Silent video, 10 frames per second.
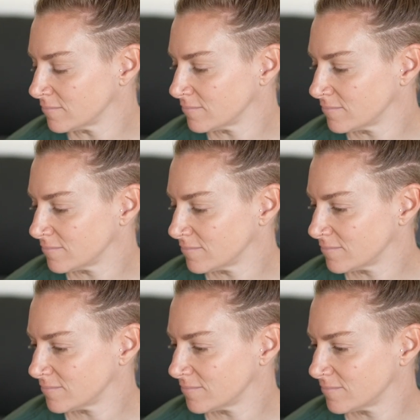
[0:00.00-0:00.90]

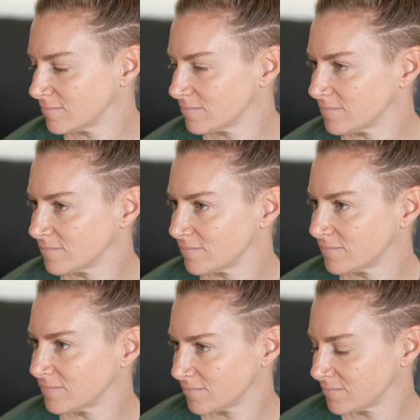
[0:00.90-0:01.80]

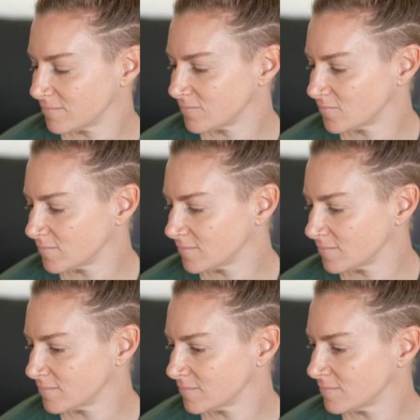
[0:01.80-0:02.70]

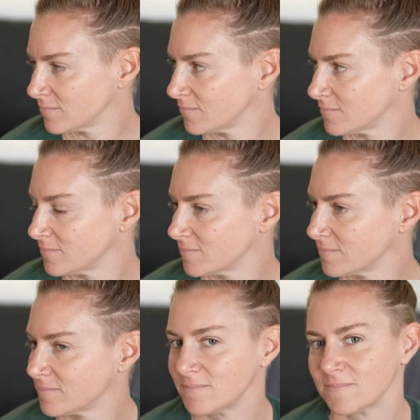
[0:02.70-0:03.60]

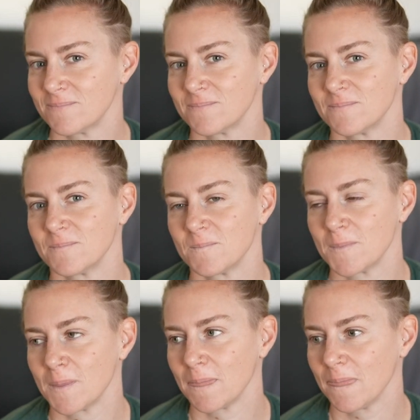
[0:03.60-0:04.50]

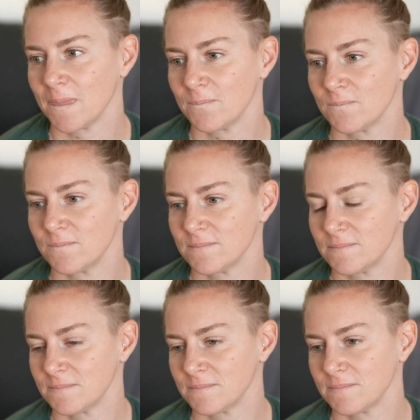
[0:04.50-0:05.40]

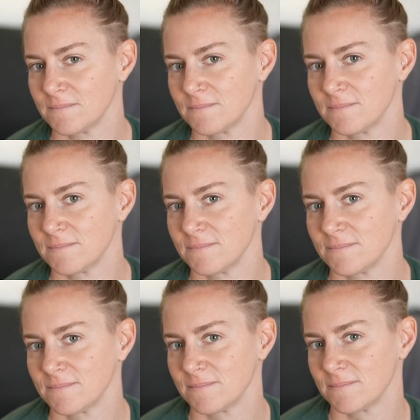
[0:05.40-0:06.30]

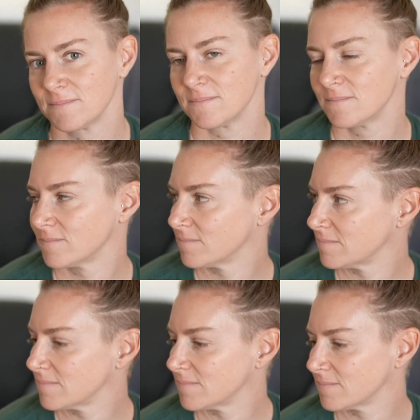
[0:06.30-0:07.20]

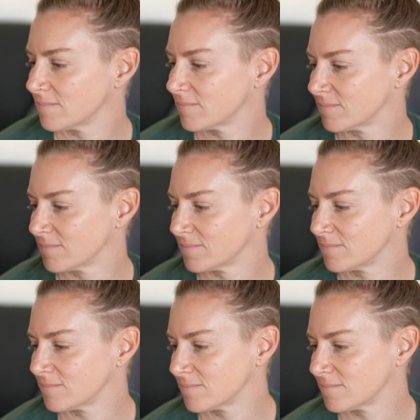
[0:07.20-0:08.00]
This person isn't speaking.